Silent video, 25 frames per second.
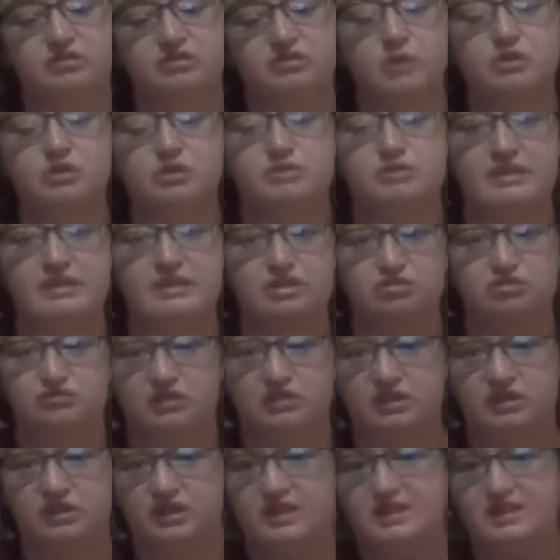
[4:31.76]
which makes it
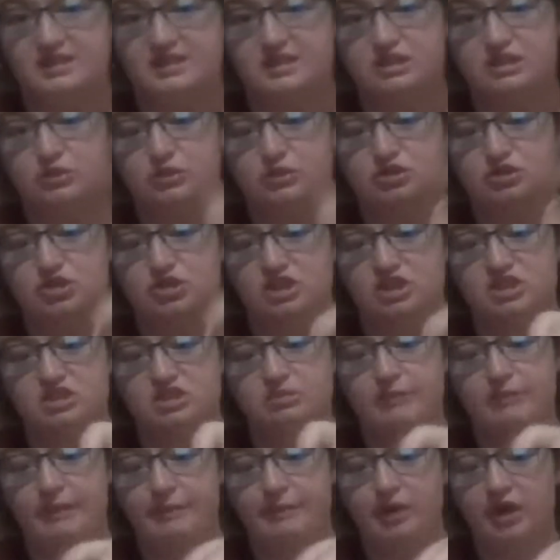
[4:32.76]
really easy to adjust
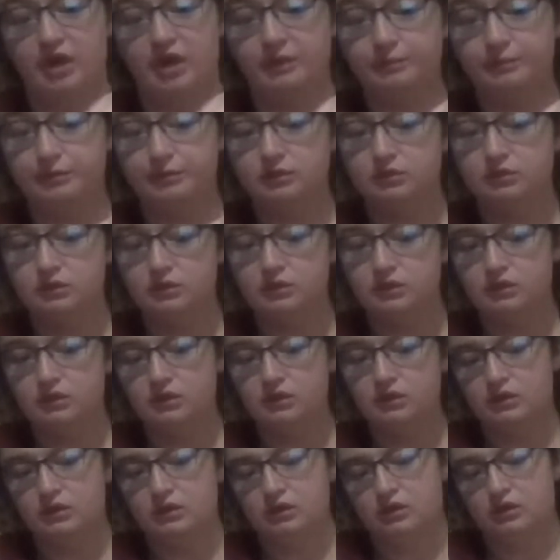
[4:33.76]
to my pup.
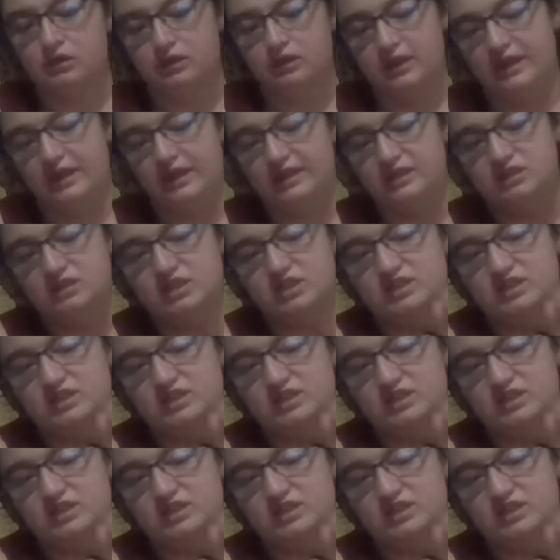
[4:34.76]
And it does